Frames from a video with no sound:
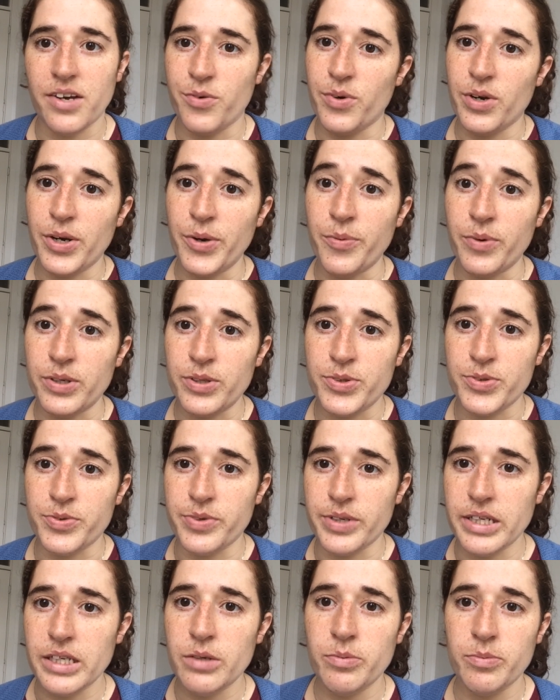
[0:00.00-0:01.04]
really want to
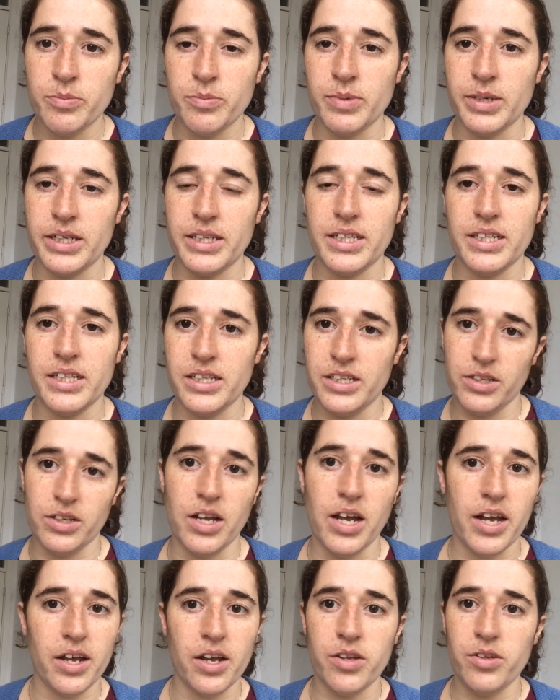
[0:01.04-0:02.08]
read, but
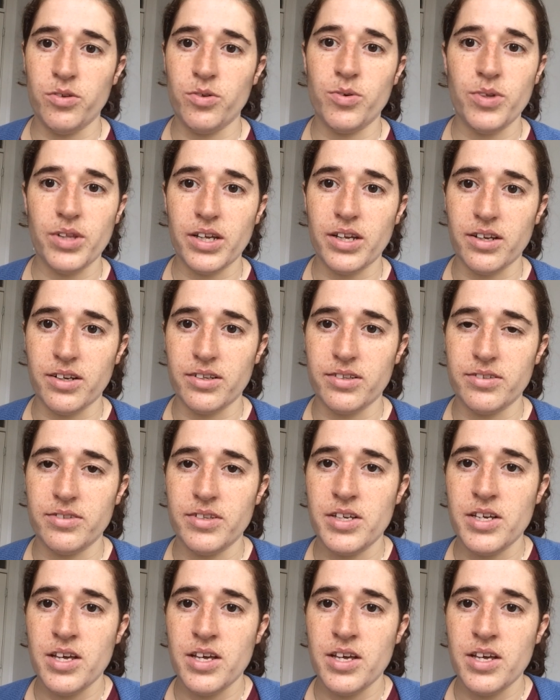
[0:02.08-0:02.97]
I couldn't